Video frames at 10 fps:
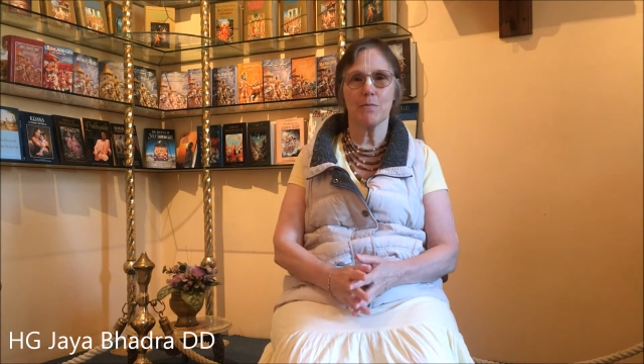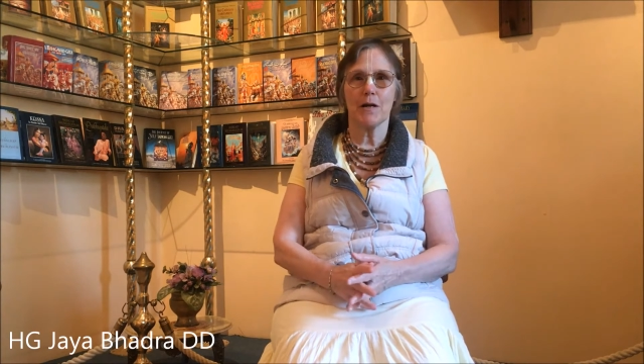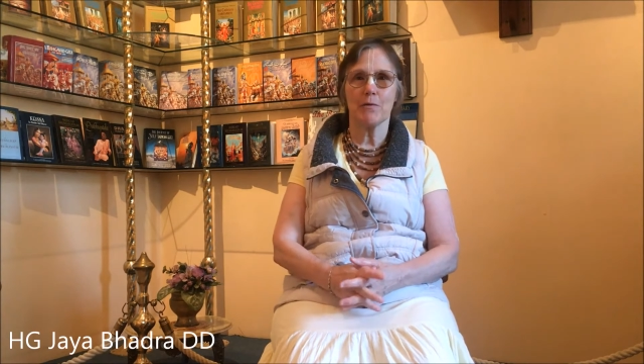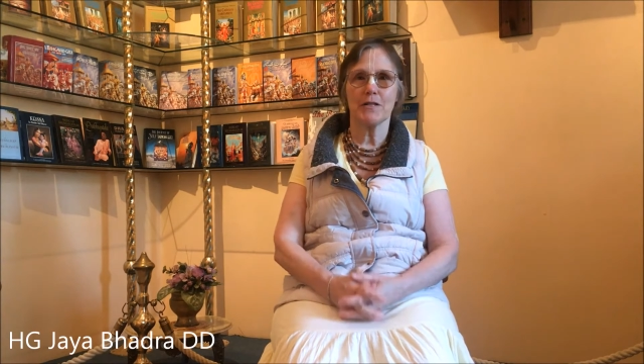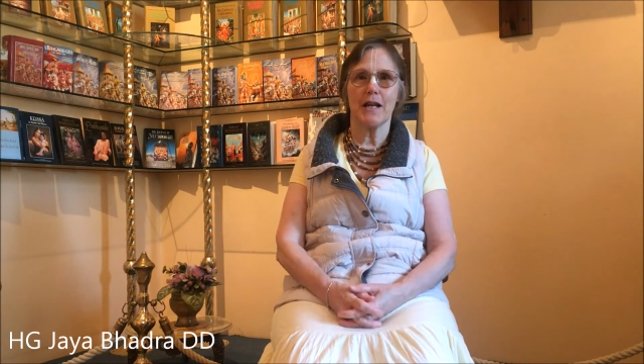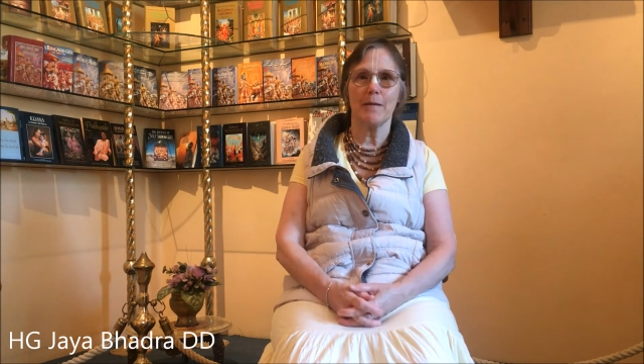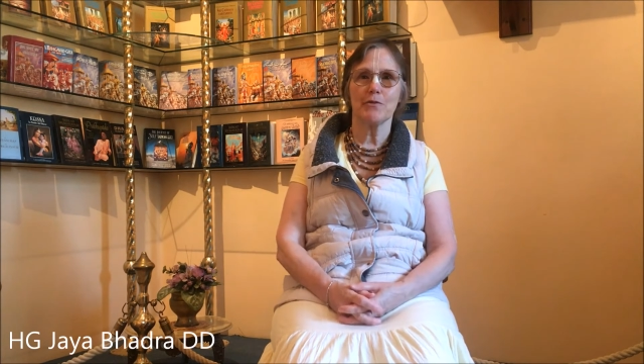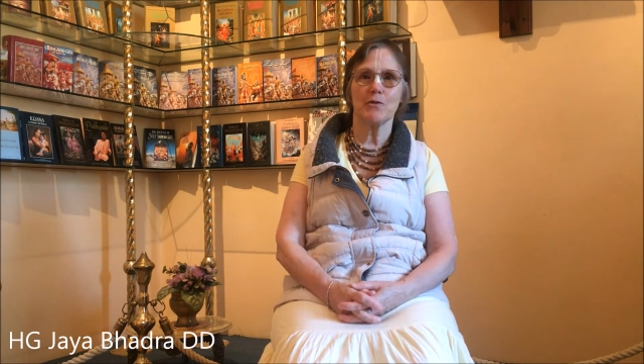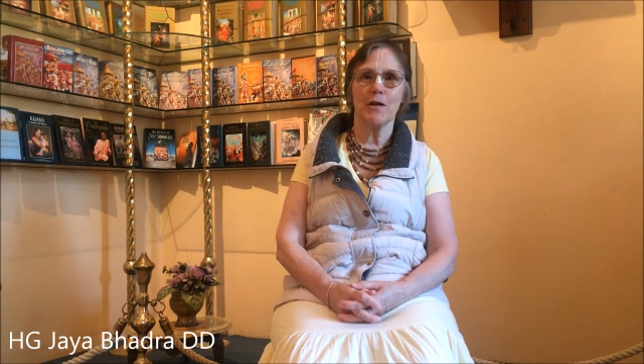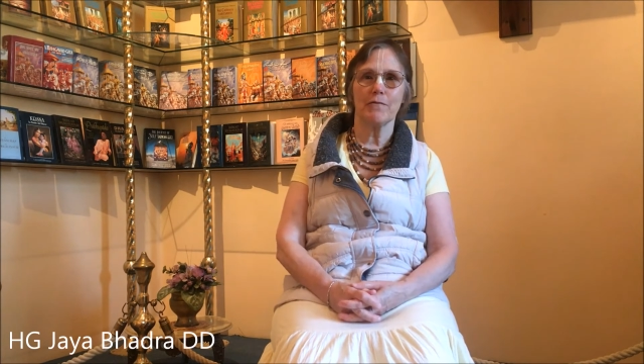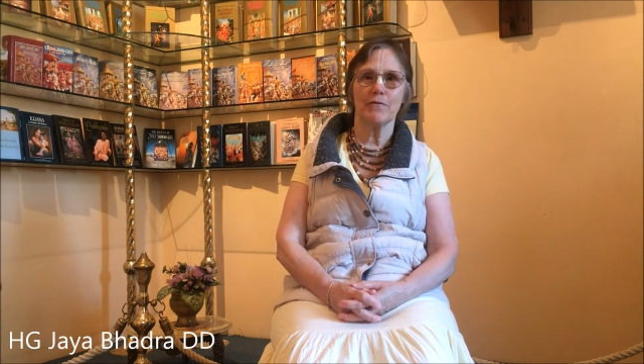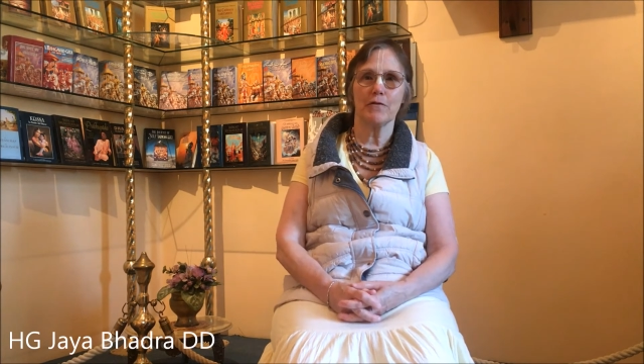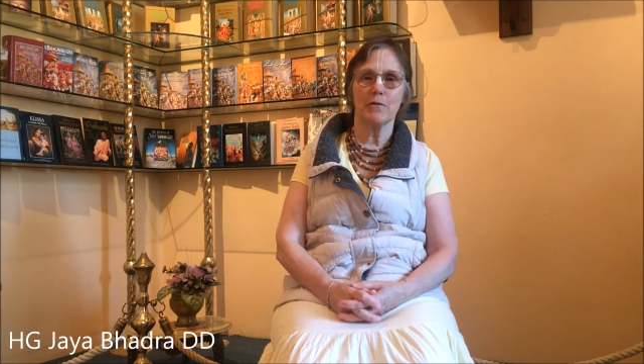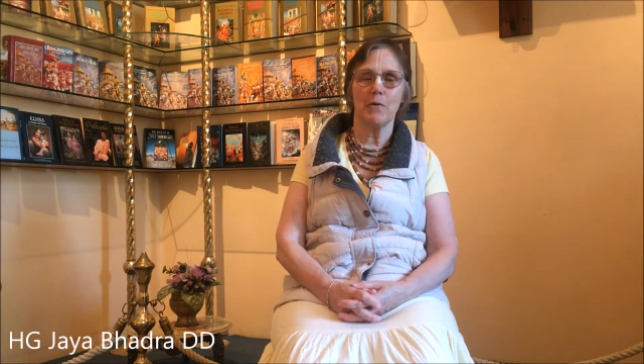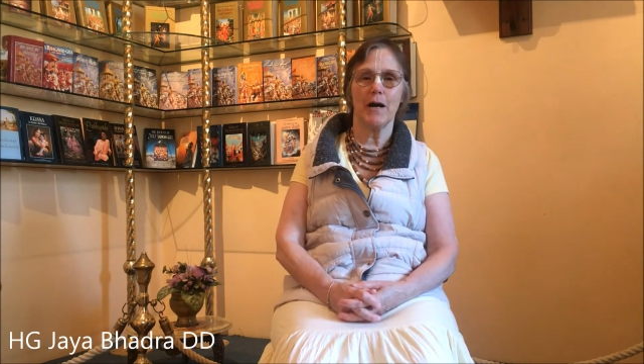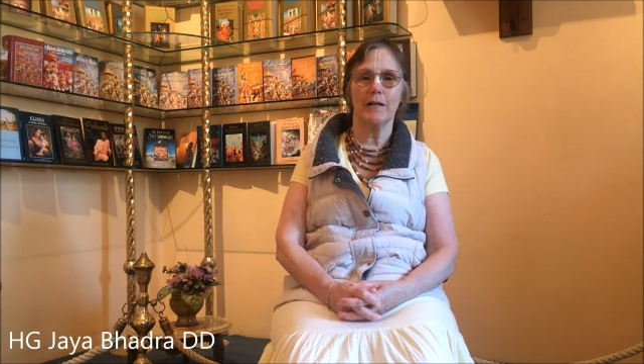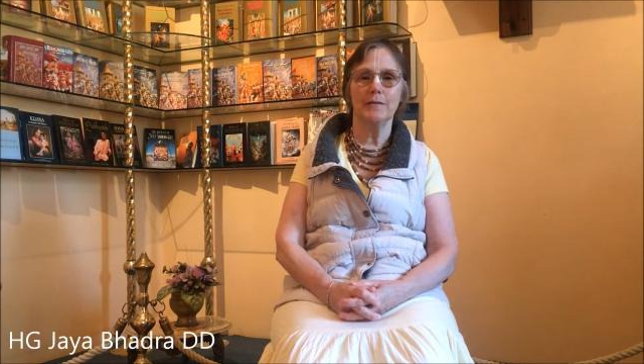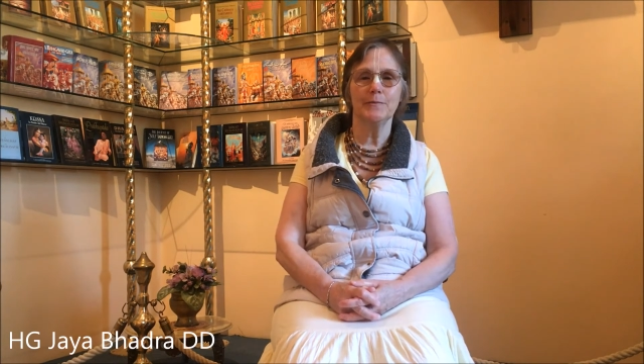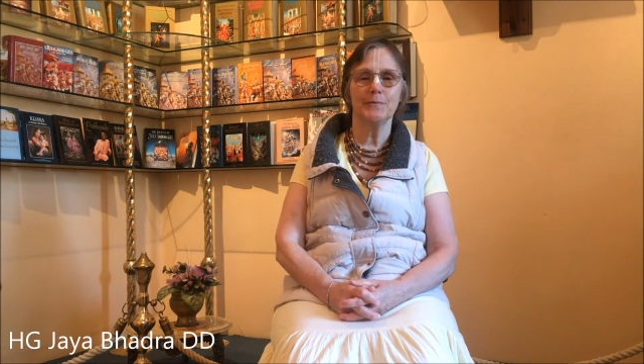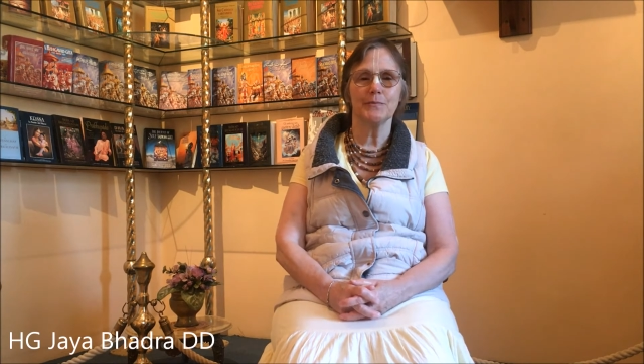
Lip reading: but I was in Amsterdam for a while.